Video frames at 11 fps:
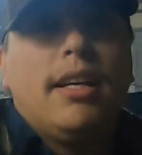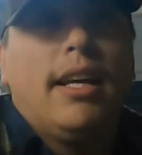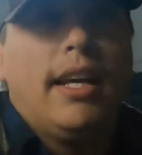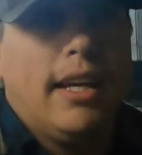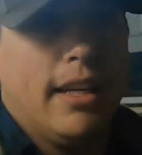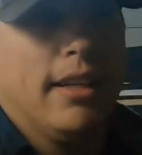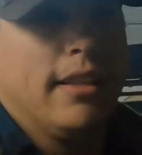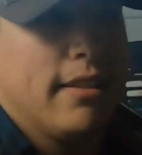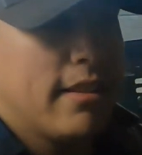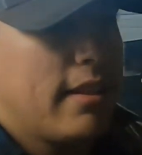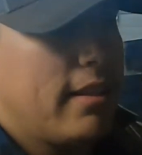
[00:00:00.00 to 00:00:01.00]

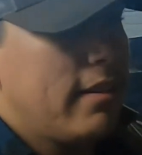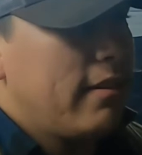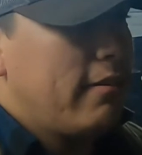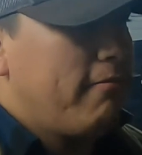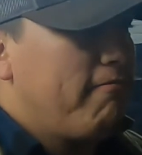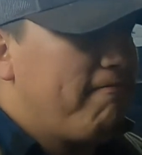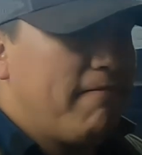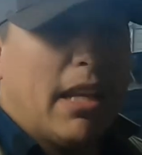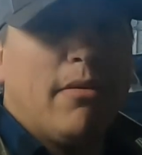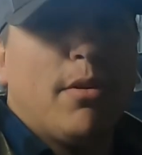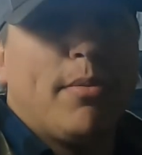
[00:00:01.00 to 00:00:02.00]
and
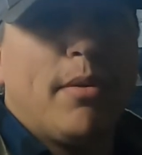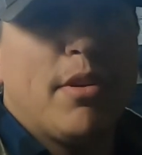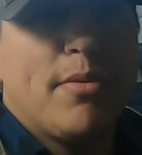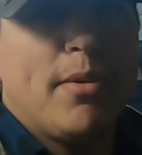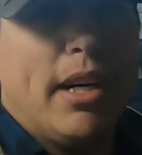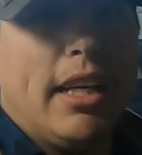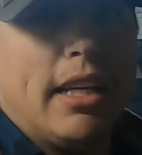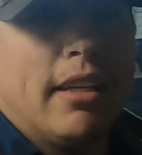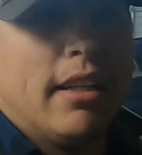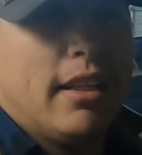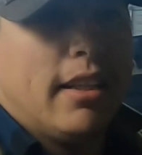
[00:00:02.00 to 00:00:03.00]
then we'll pretty much be ready.
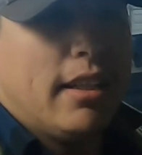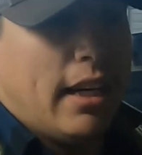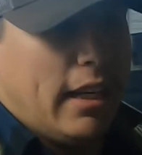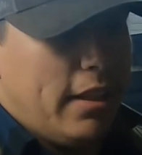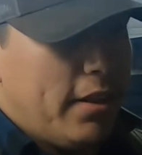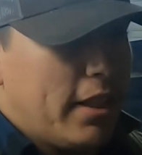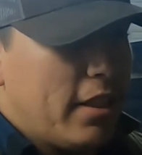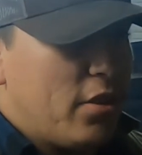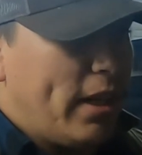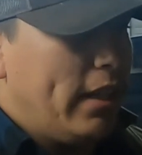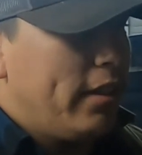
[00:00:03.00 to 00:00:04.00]
I need to go get the
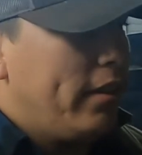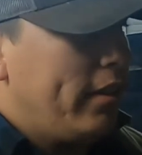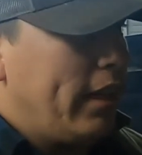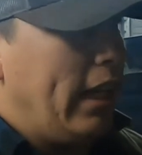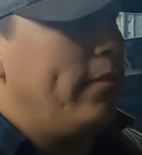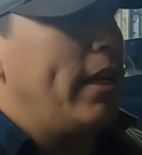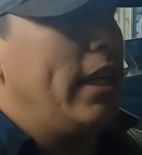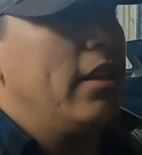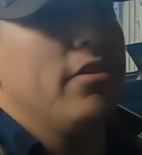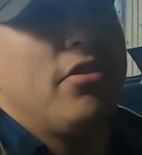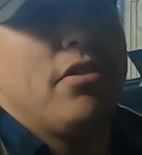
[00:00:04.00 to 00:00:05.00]
trailer and my
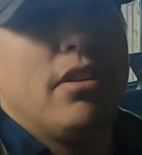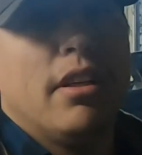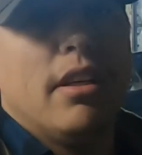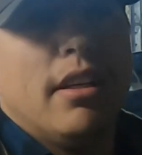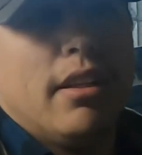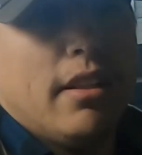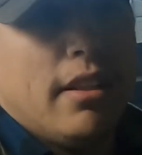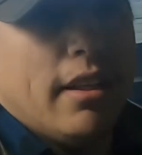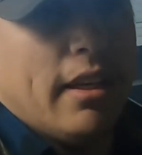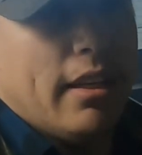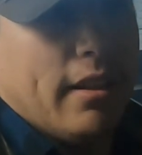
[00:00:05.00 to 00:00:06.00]
hitch.
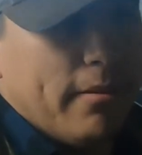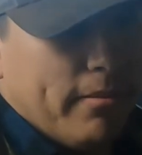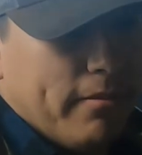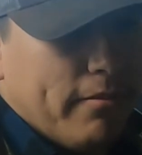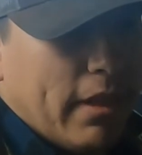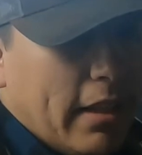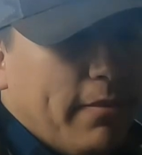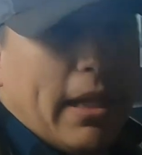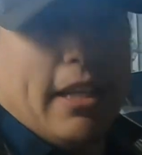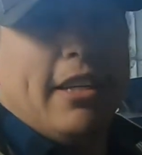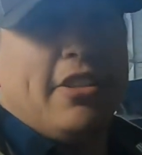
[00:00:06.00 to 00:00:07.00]
I left my
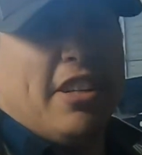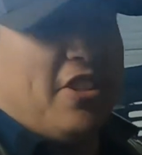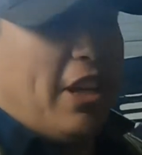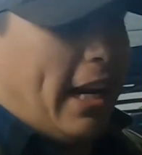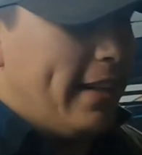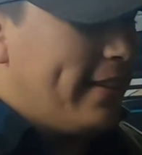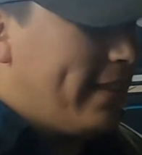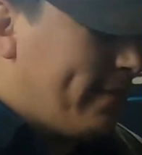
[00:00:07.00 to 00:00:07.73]
hitch at Chad's